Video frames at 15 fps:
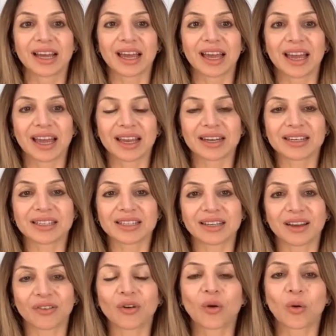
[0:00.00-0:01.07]
And
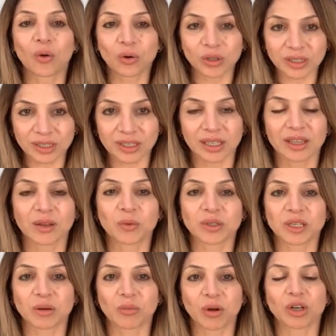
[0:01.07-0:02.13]
of course, there was an
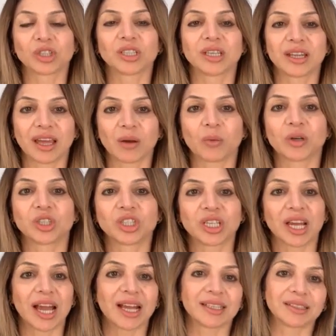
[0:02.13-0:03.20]
emotion there which she
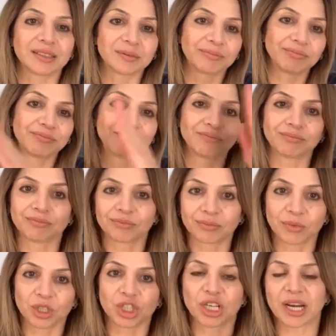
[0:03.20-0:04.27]
has
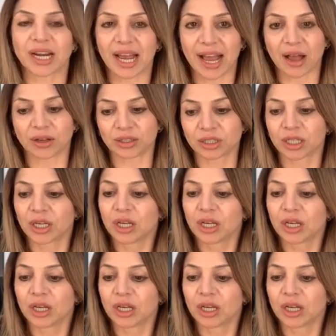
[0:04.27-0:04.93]
shut out.